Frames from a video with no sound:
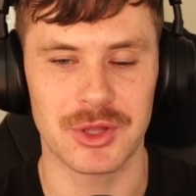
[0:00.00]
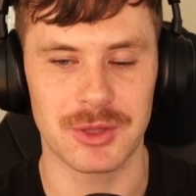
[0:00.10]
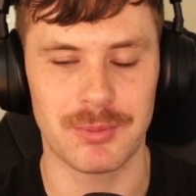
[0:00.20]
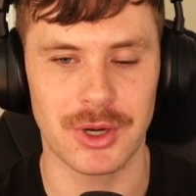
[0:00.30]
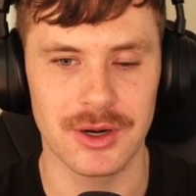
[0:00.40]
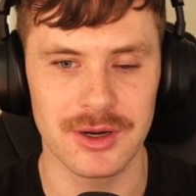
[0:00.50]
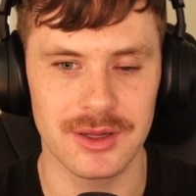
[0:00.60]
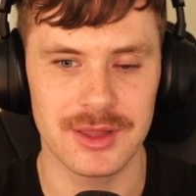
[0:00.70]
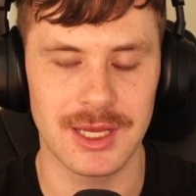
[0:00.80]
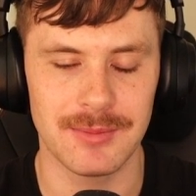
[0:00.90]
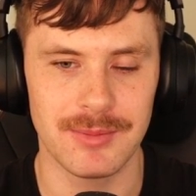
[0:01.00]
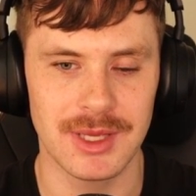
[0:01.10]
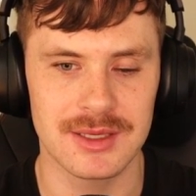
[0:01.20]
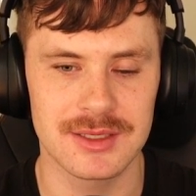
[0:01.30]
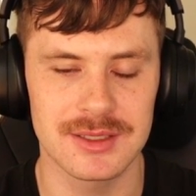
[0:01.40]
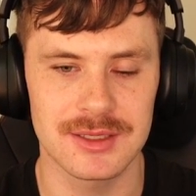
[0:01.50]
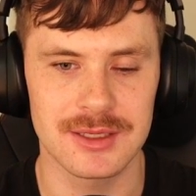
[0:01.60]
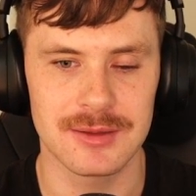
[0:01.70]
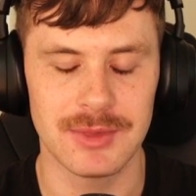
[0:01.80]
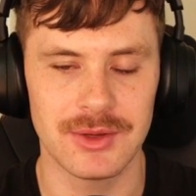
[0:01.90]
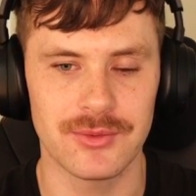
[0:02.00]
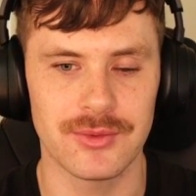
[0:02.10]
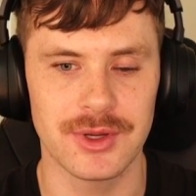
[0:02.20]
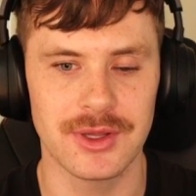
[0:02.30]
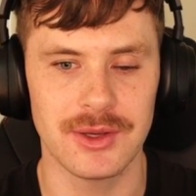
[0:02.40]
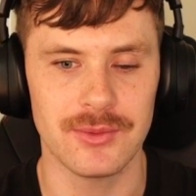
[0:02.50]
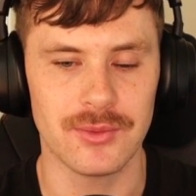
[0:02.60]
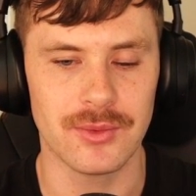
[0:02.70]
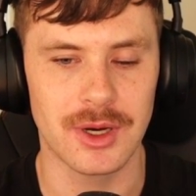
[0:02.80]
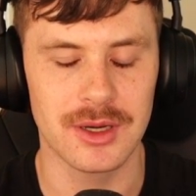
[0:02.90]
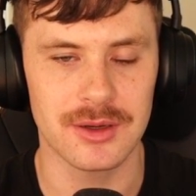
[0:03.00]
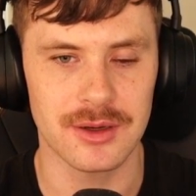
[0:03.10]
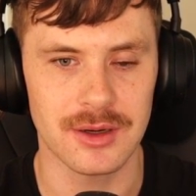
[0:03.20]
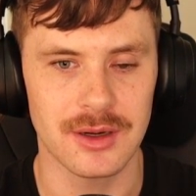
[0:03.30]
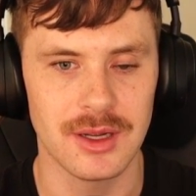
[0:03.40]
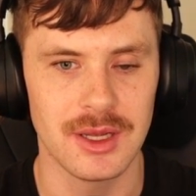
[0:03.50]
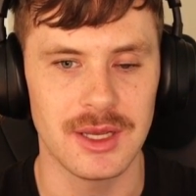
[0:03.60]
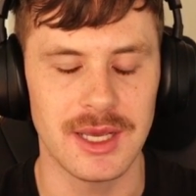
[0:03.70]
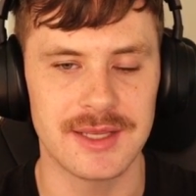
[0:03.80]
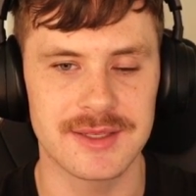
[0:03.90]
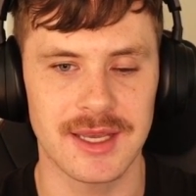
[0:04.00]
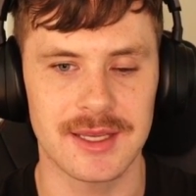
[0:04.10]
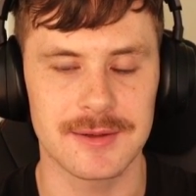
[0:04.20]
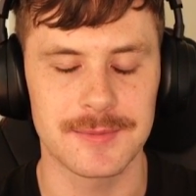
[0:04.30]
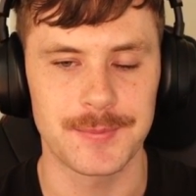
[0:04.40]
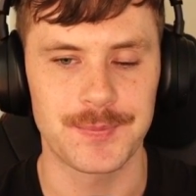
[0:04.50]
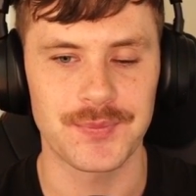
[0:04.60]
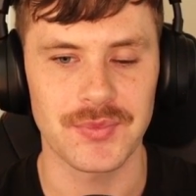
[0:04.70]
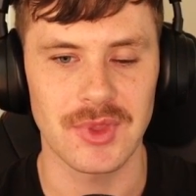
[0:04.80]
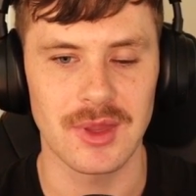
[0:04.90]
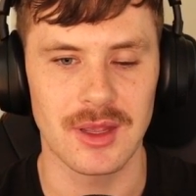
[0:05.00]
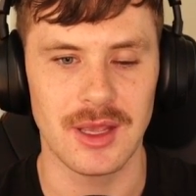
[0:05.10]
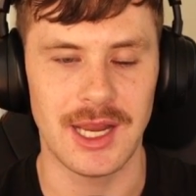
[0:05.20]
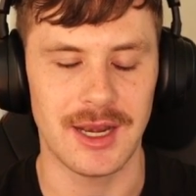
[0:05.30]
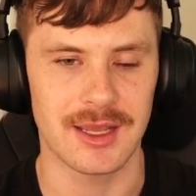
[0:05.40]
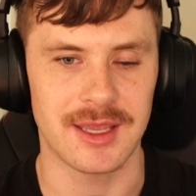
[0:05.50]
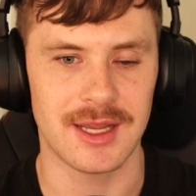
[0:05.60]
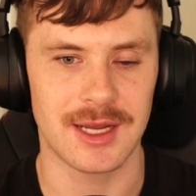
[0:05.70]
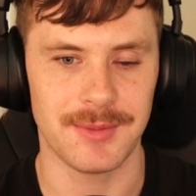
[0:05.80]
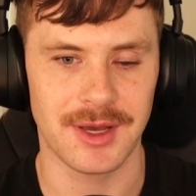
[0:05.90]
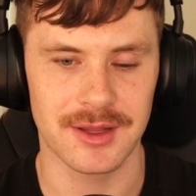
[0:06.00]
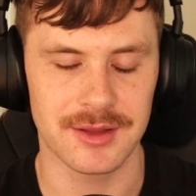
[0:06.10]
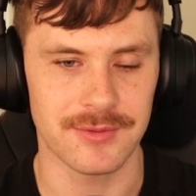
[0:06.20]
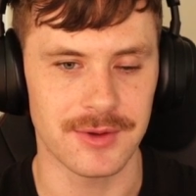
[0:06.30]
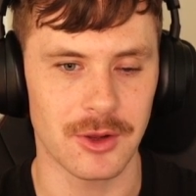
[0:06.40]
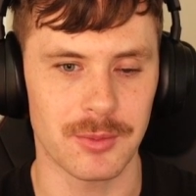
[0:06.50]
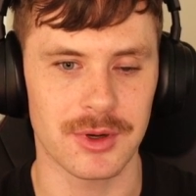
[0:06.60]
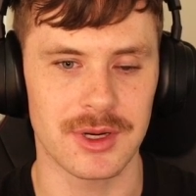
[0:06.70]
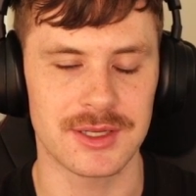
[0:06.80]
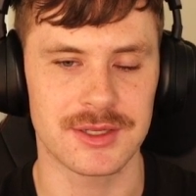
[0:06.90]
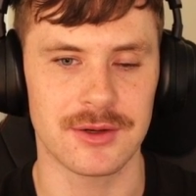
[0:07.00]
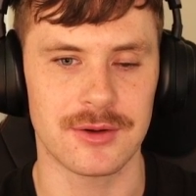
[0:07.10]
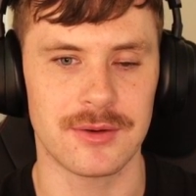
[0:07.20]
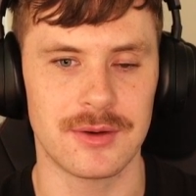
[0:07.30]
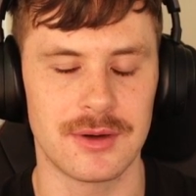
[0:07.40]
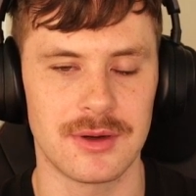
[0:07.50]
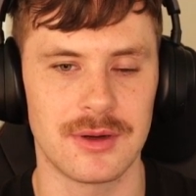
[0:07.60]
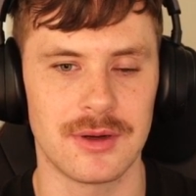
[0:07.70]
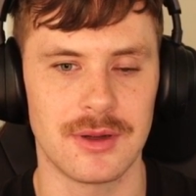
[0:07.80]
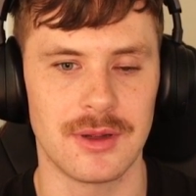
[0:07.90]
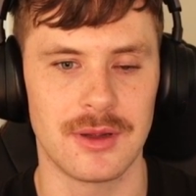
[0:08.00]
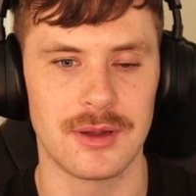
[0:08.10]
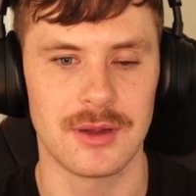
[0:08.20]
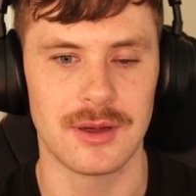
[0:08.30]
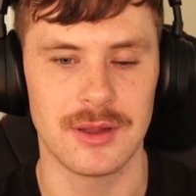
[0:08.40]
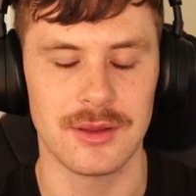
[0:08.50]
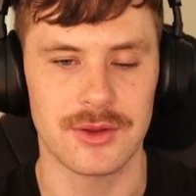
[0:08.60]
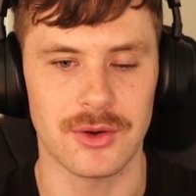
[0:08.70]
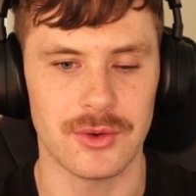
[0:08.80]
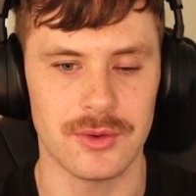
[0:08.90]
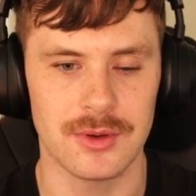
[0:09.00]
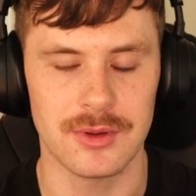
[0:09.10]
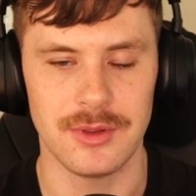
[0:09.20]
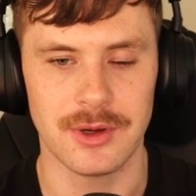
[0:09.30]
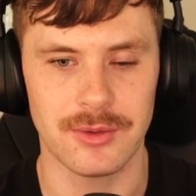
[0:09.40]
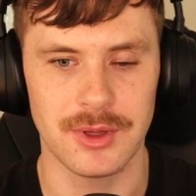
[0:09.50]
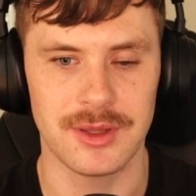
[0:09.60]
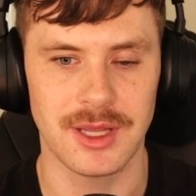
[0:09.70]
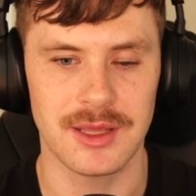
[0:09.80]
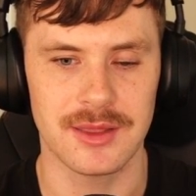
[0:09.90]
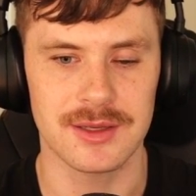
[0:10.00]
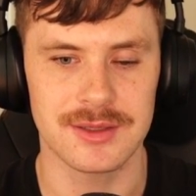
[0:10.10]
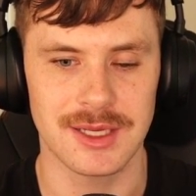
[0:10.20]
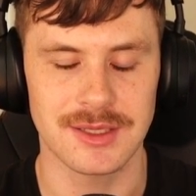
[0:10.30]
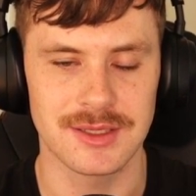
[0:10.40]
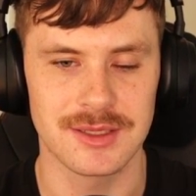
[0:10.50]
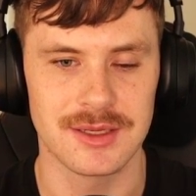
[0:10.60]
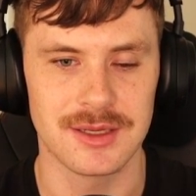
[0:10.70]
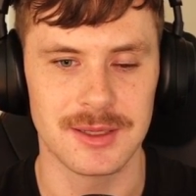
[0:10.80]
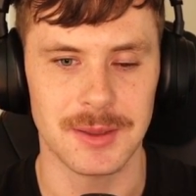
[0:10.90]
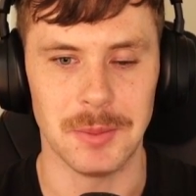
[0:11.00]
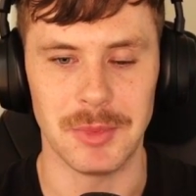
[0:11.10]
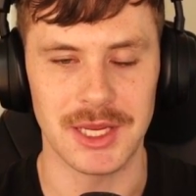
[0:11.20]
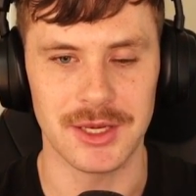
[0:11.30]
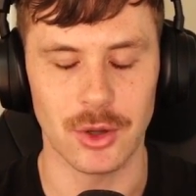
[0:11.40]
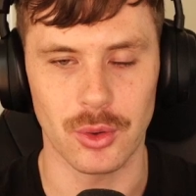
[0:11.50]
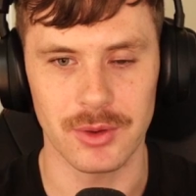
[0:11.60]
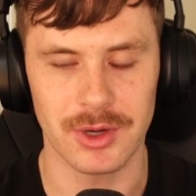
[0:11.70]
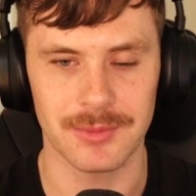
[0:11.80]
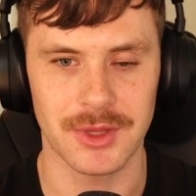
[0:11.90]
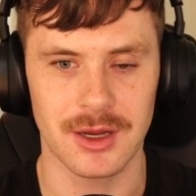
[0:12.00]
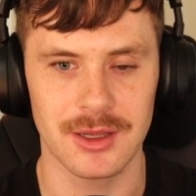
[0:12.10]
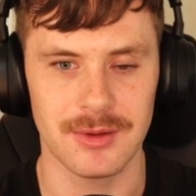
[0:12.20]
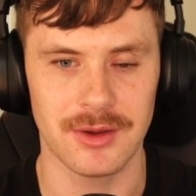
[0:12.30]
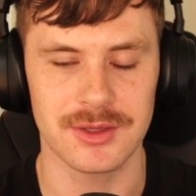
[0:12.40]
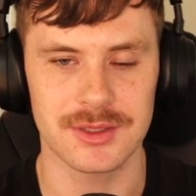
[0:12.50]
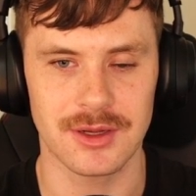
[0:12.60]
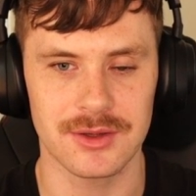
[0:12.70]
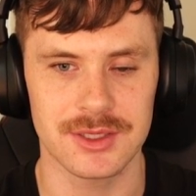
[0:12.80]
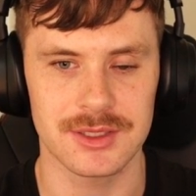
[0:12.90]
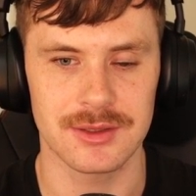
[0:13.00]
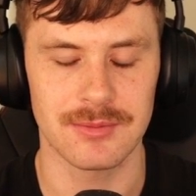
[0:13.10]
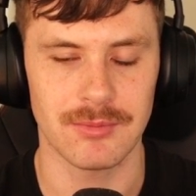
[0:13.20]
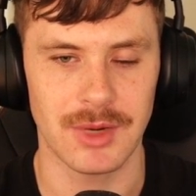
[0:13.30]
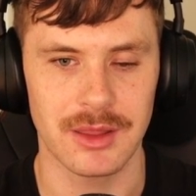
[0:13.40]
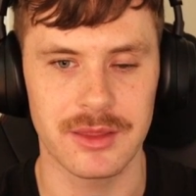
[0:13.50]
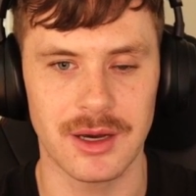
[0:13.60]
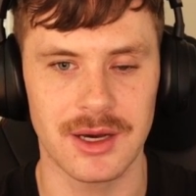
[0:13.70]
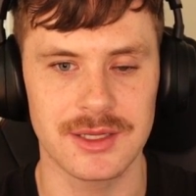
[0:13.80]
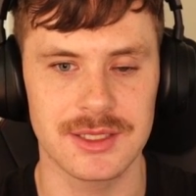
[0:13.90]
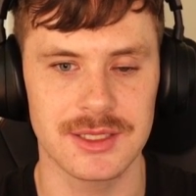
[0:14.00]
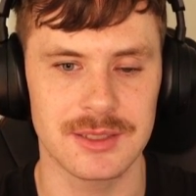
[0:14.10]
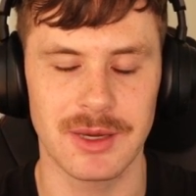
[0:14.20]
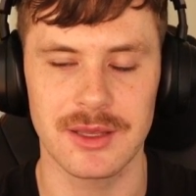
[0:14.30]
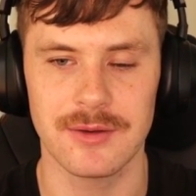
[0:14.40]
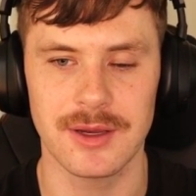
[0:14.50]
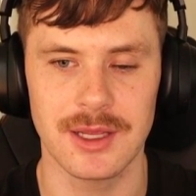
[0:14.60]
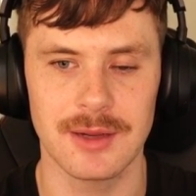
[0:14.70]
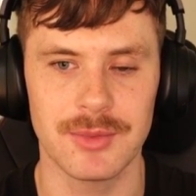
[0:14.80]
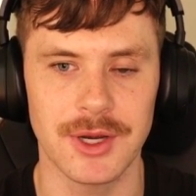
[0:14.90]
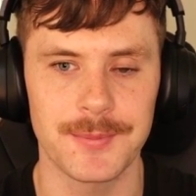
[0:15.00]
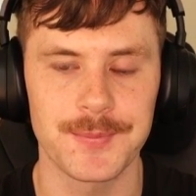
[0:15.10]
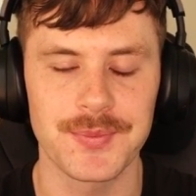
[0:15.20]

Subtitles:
the part that makes me really wonder is like, and again, I'm not a developer, and so no one take this as me knowing what I'm talking about. This is all just my thoughts and speculating, but